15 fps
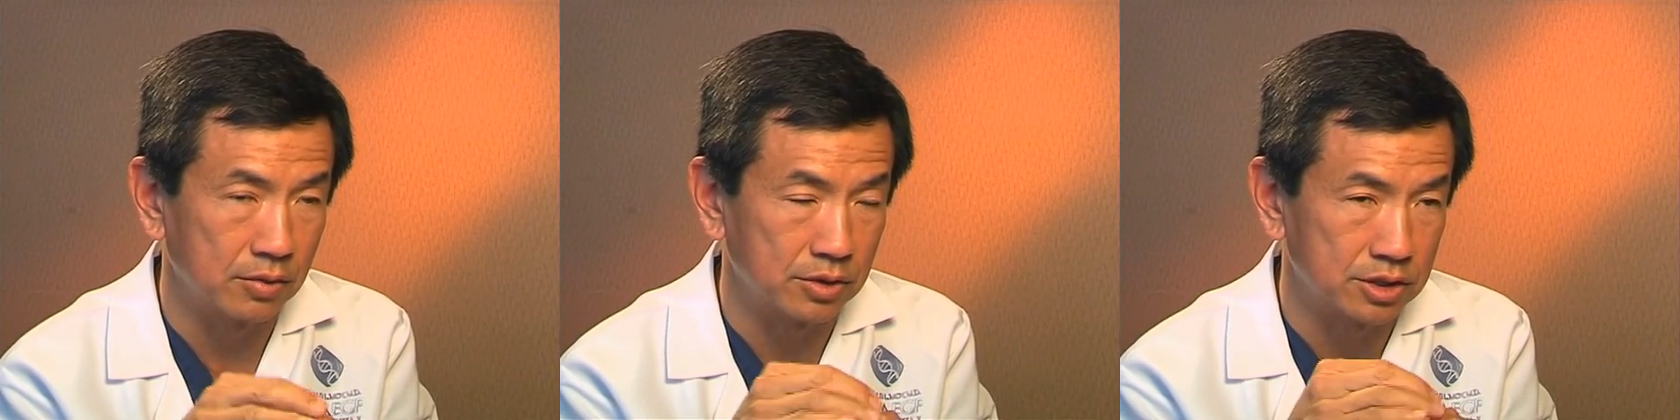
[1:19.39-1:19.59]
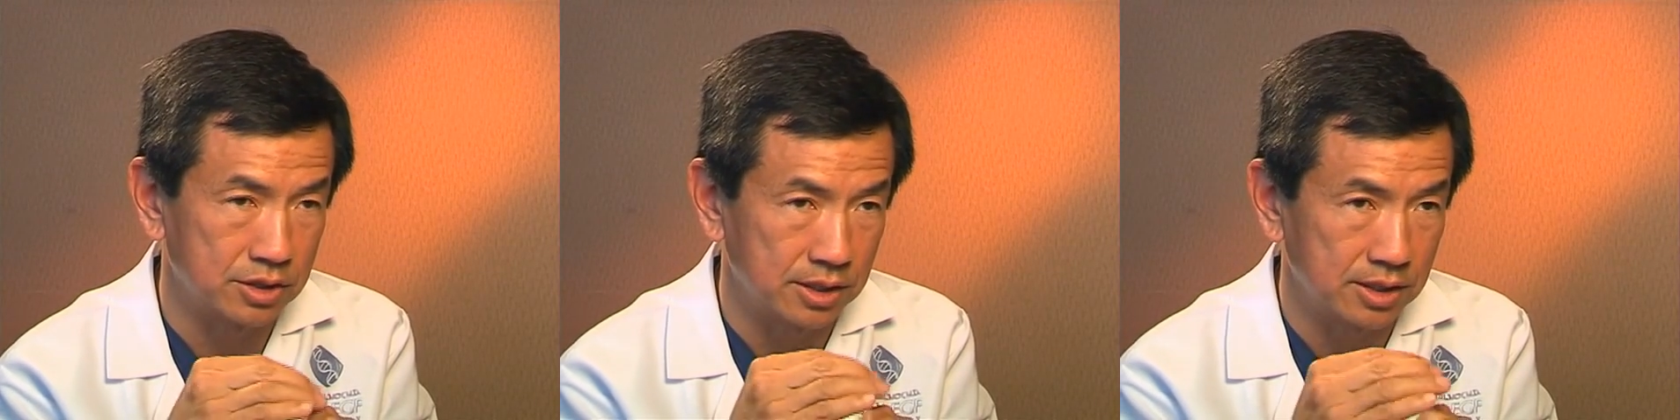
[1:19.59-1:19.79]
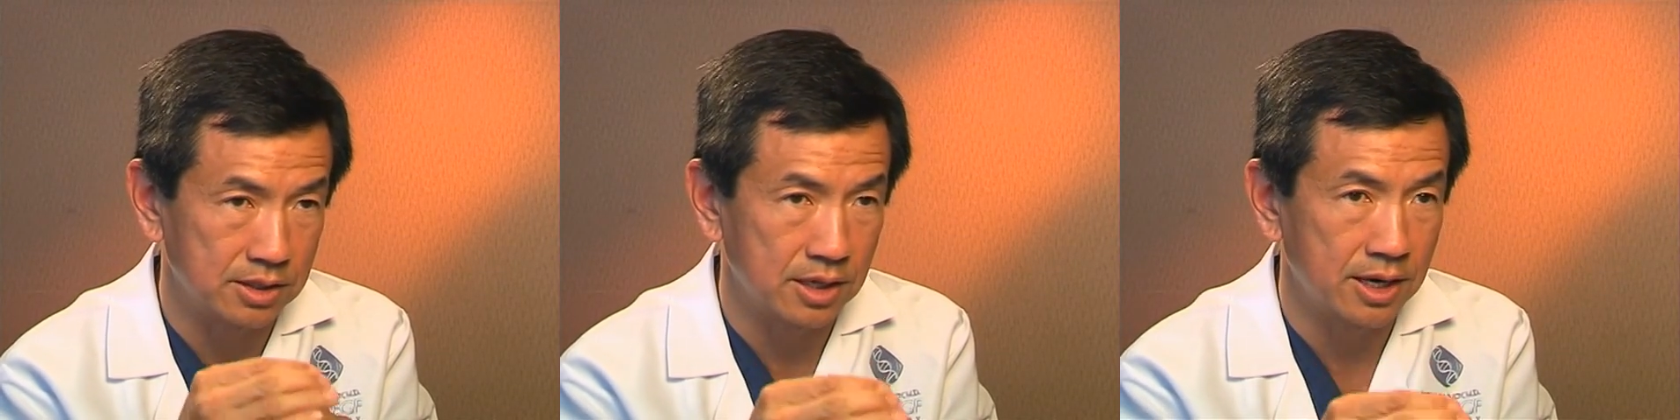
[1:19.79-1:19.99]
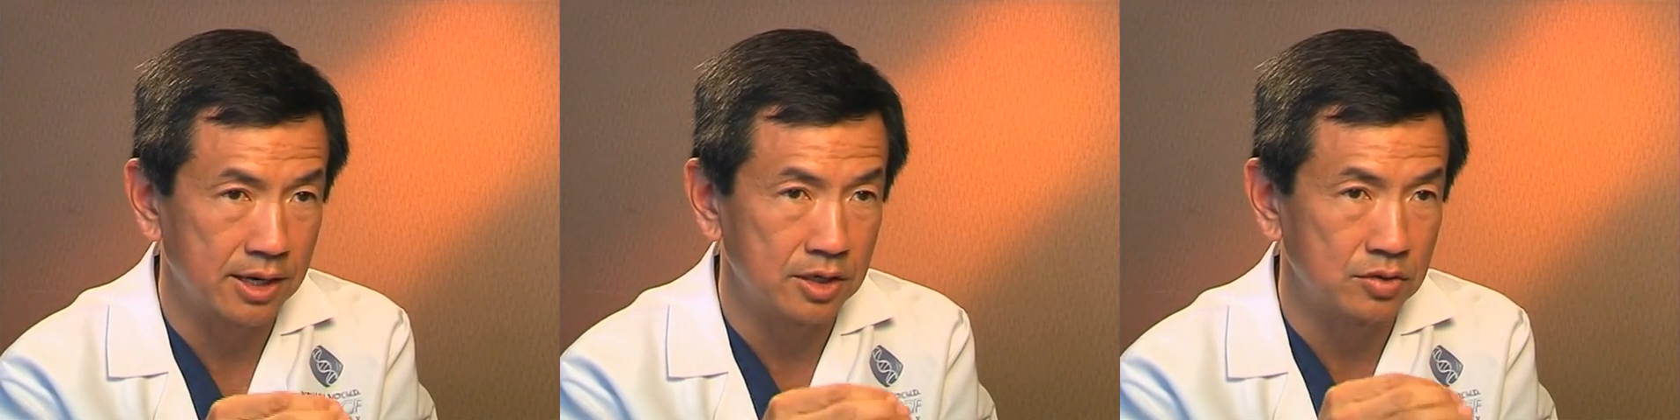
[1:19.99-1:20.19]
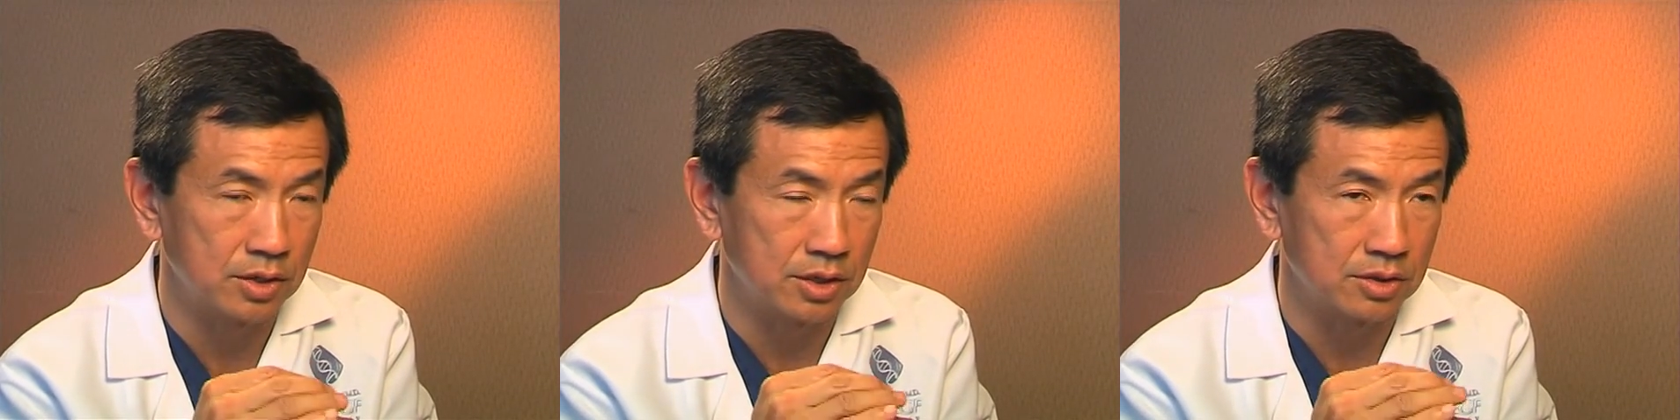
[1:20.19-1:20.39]
which does
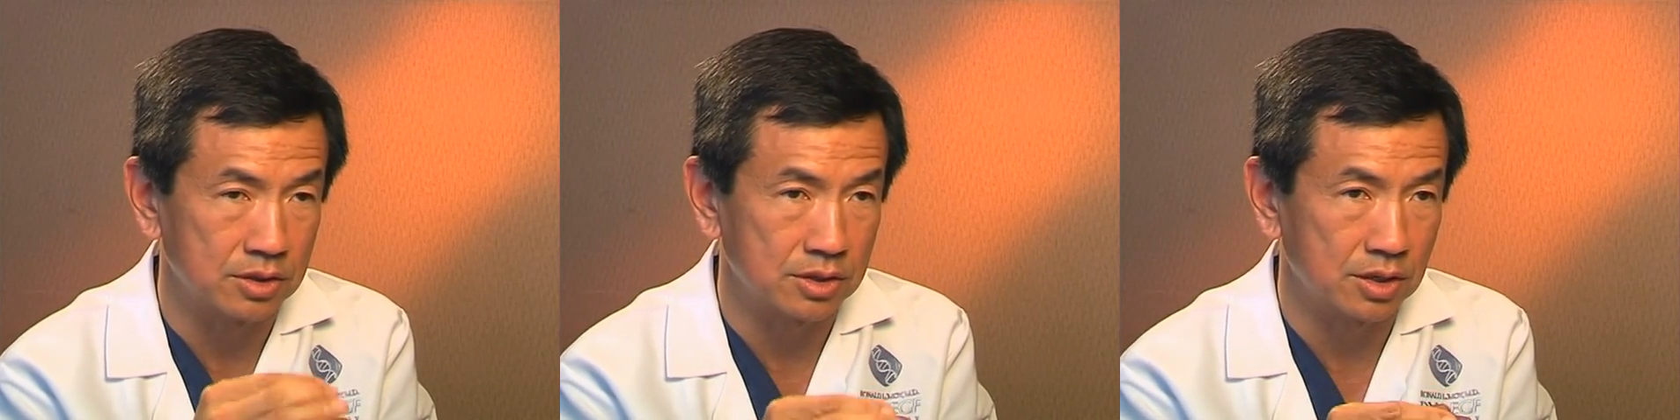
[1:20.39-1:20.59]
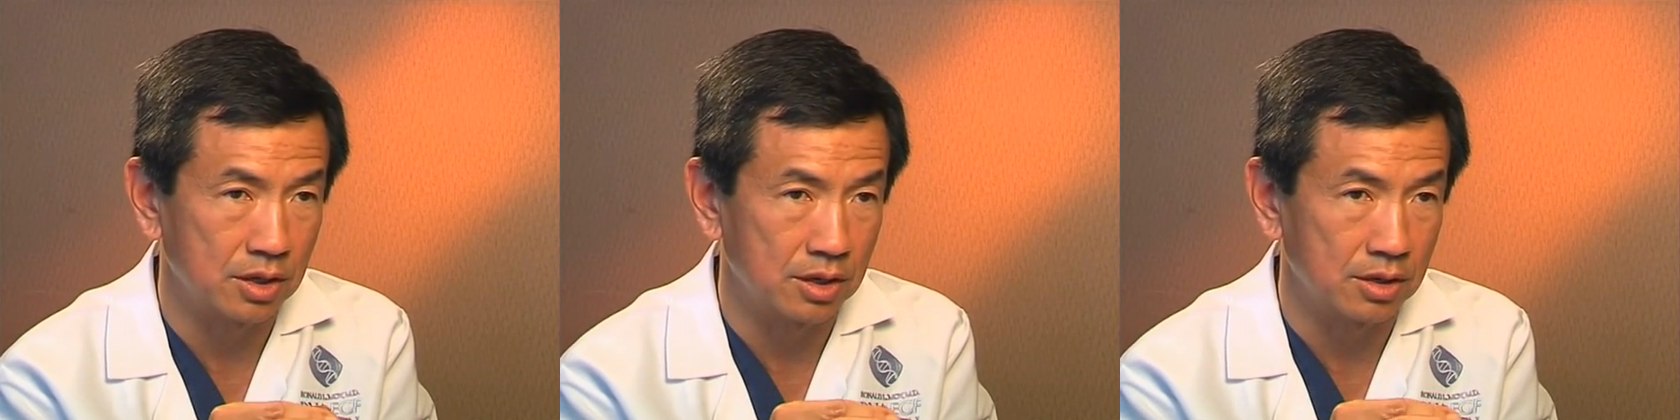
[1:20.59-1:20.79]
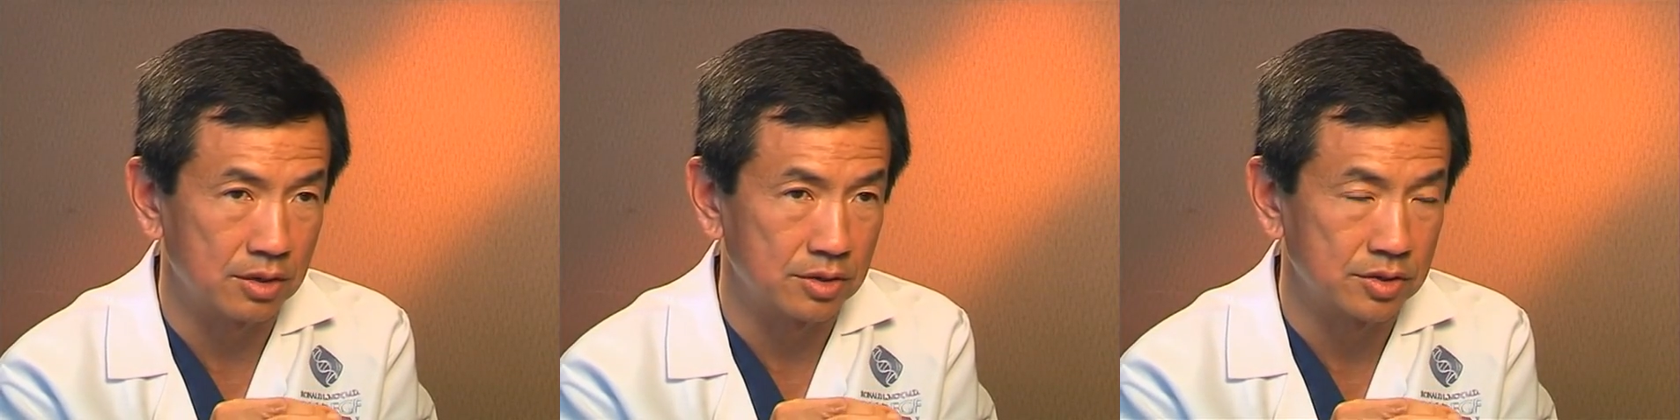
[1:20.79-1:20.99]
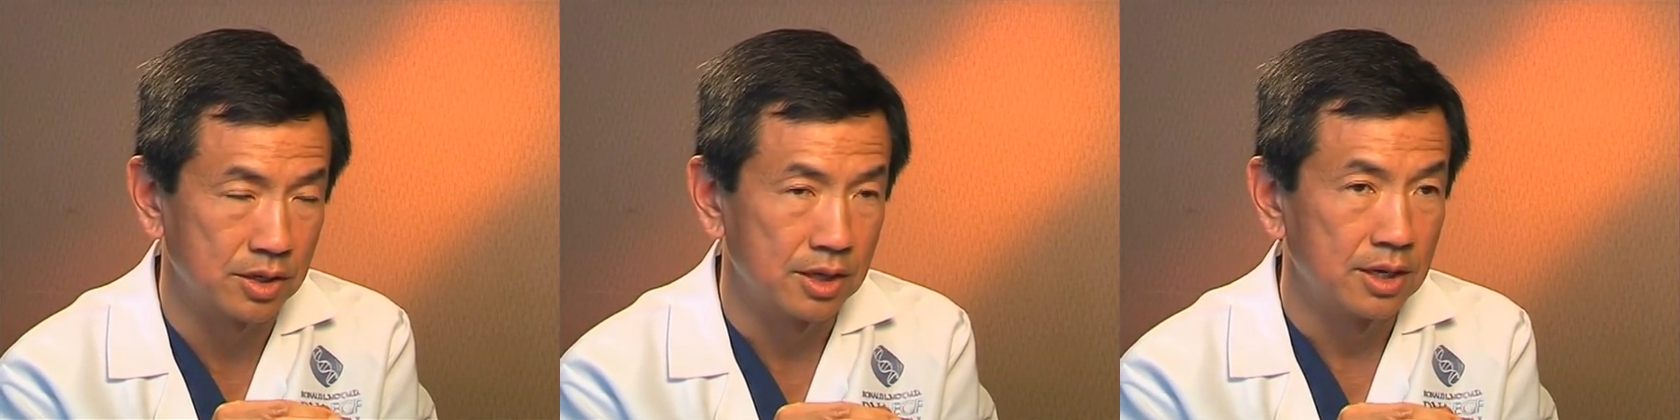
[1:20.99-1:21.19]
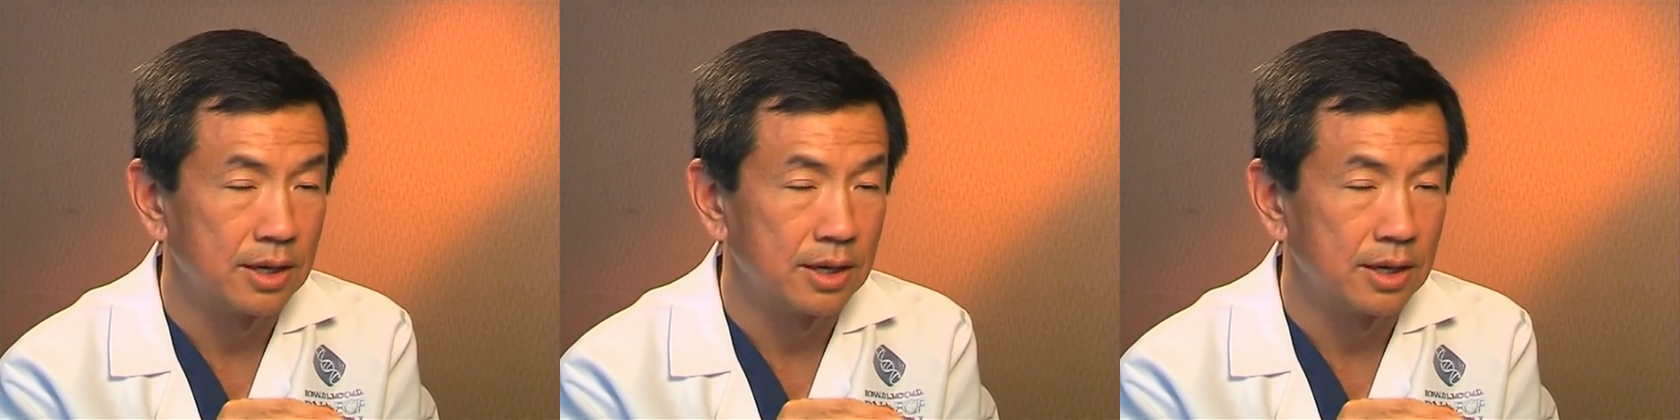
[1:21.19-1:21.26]
hydrate the scars,